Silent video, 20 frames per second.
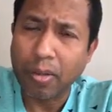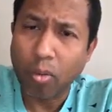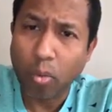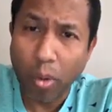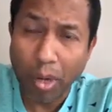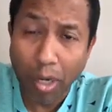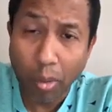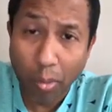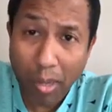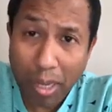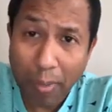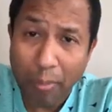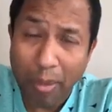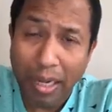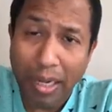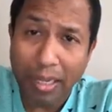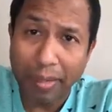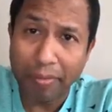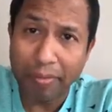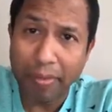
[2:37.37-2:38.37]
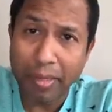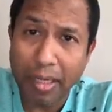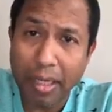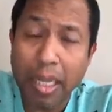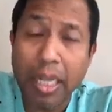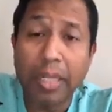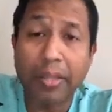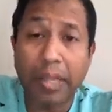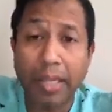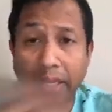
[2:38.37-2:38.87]
When we believe
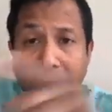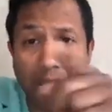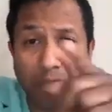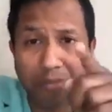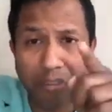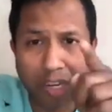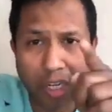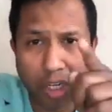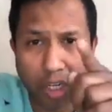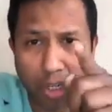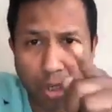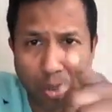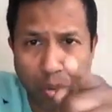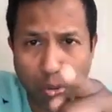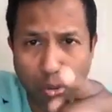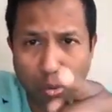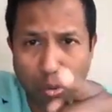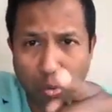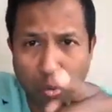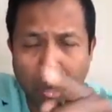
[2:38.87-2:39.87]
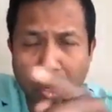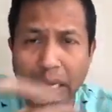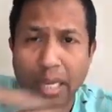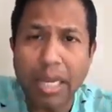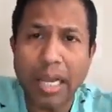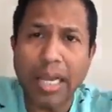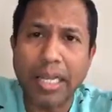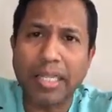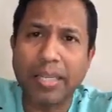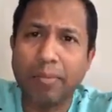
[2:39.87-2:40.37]
that even you
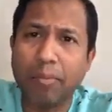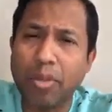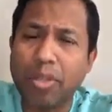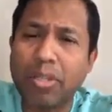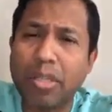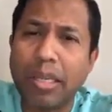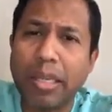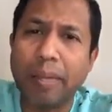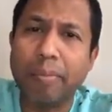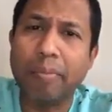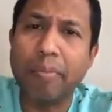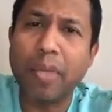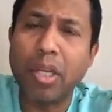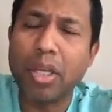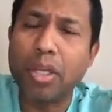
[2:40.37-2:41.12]
as a Muslim